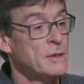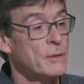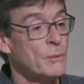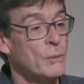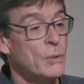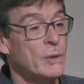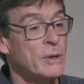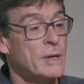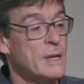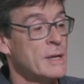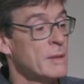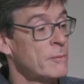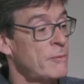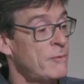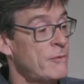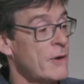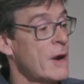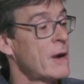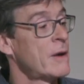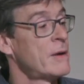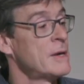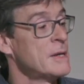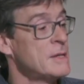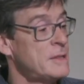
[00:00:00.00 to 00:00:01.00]
we're in a
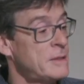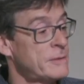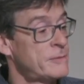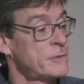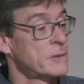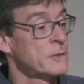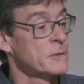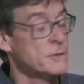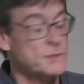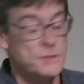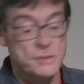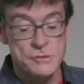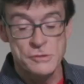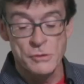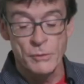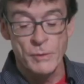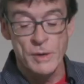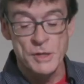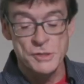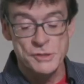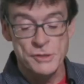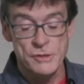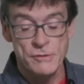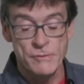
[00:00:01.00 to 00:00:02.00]
very difficult
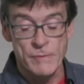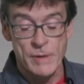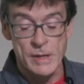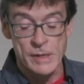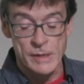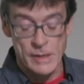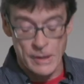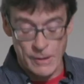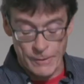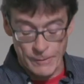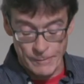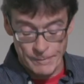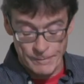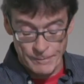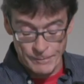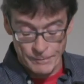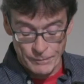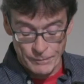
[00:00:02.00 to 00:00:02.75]
situation right now.